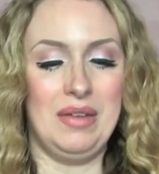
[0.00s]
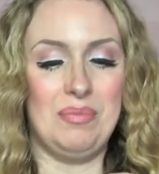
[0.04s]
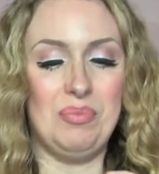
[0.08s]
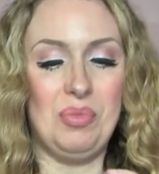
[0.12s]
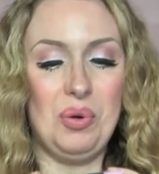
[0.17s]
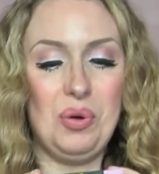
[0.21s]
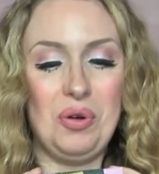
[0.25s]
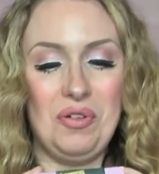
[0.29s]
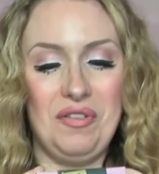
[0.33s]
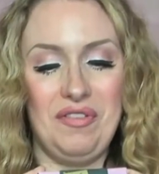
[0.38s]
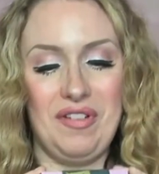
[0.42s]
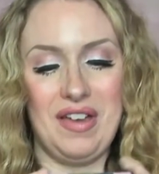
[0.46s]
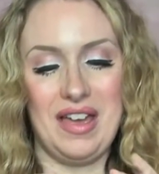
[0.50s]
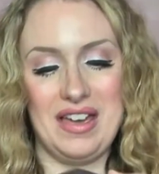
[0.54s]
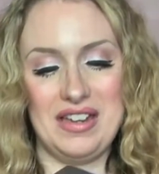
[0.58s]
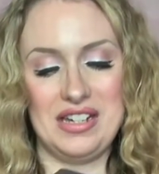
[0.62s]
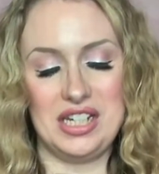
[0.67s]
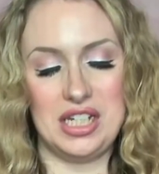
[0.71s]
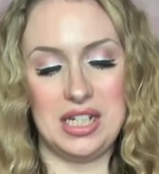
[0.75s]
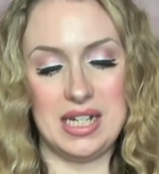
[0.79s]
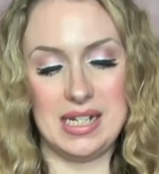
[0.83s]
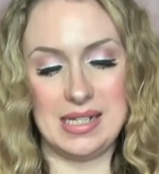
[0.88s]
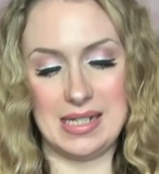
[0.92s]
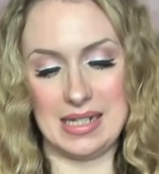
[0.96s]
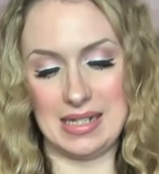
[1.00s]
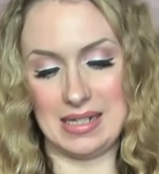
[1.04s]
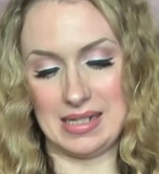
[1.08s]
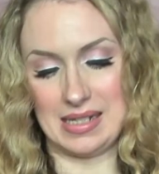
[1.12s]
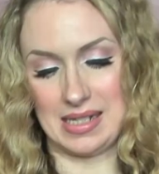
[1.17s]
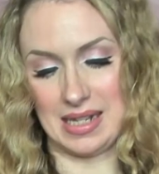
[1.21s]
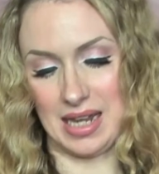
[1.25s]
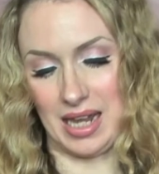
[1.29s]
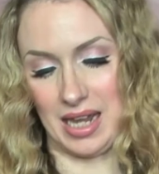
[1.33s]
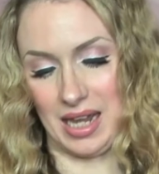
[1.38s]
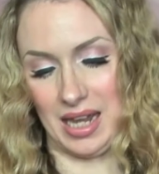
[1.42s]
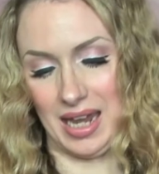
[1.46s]
more fudge. This
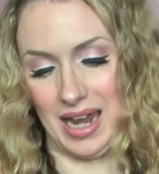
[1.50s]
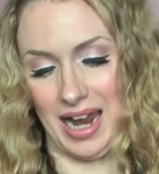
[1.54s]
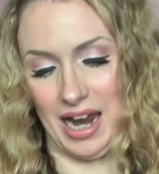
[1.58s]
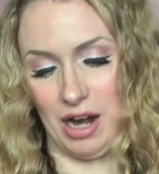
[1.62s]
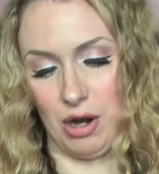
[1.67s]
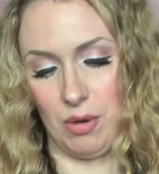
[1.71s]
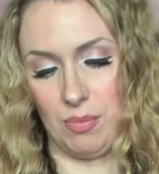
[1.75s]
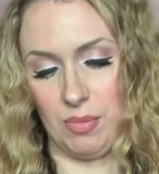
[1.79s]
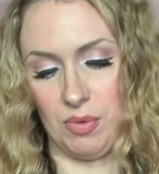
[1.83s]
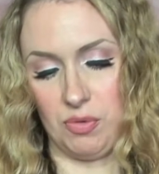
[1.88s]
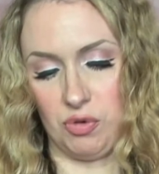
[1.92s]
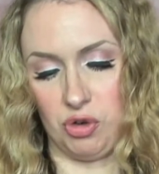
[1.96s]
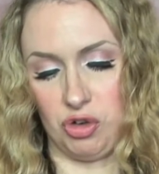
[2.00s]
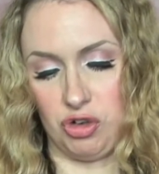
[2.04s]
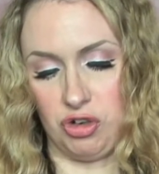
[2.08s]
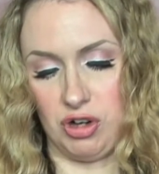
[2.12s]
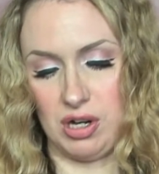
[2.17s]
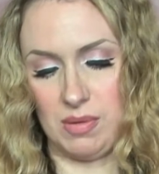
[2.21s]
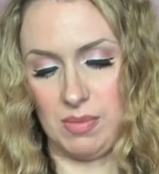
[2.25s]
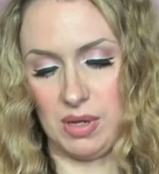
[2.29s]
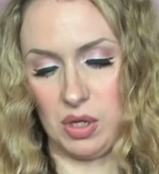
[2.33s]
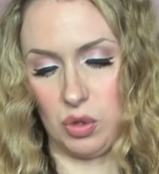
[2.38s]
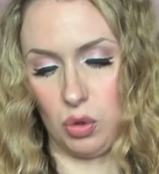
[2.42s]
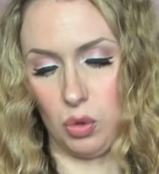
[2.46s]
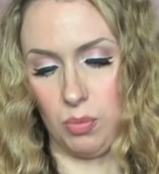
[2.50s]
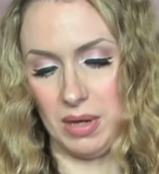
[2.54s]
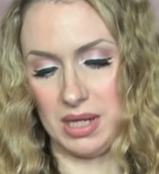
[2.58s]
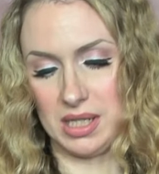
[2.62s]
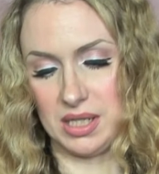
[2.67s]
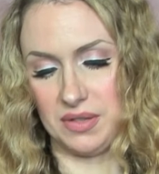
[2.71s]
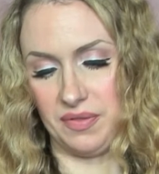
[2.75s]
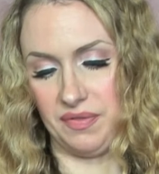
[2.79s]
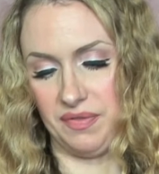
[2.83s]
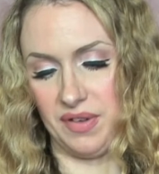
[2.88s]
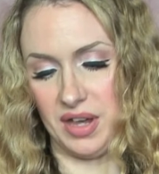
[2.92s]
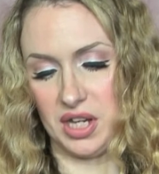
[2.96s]
is caramel creamy All
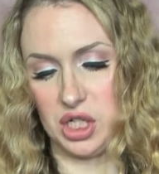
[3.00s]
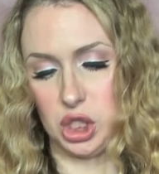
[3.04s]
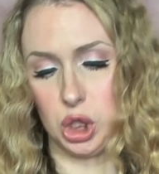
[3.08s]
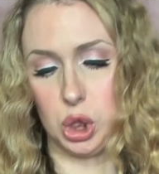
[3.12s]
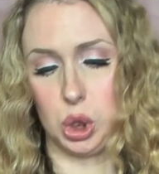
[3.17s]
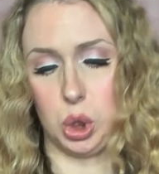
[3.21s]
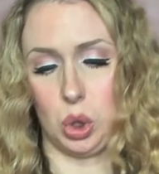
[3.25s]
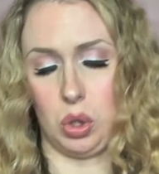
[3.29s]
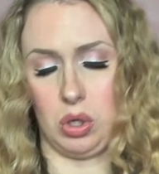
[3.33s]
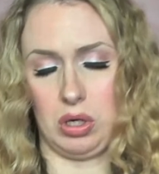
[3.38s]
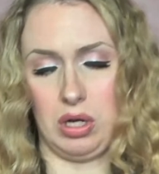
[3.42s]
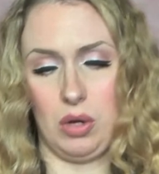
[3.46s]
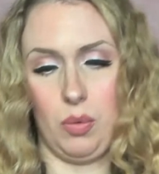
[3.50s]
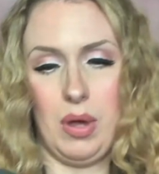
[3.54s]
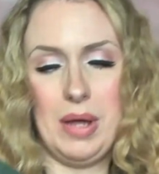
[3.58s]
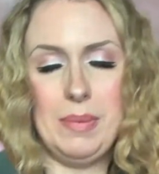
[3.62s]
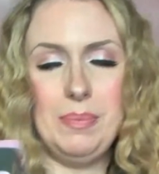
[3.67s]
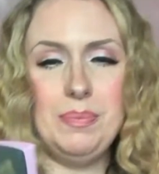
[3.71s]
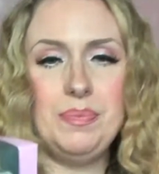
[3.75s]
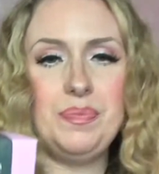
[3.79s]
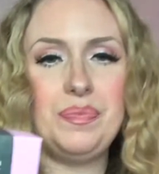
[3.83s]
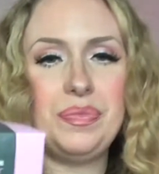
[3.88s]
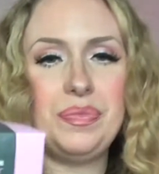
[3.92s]
Butter Fudge chocolate one.